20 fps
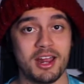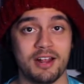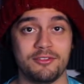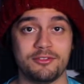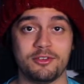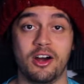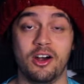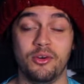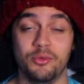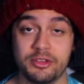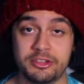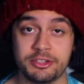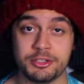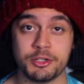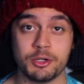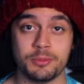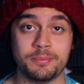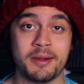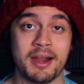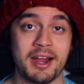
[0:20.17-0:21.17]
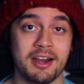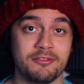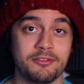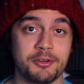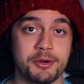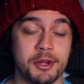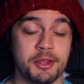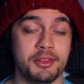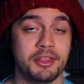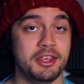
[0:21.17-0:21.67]
and I've got a really cool pattern
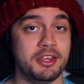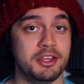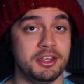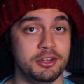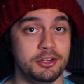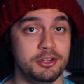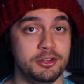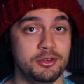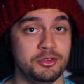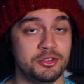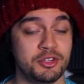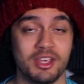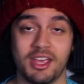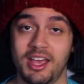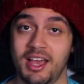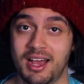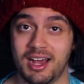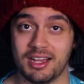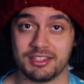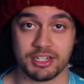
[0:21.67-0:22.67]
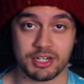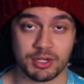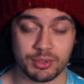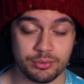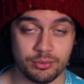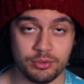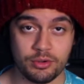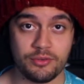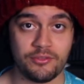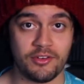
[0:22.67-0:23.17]
for you that you can use as a
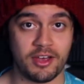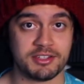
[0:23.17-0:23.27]
groove,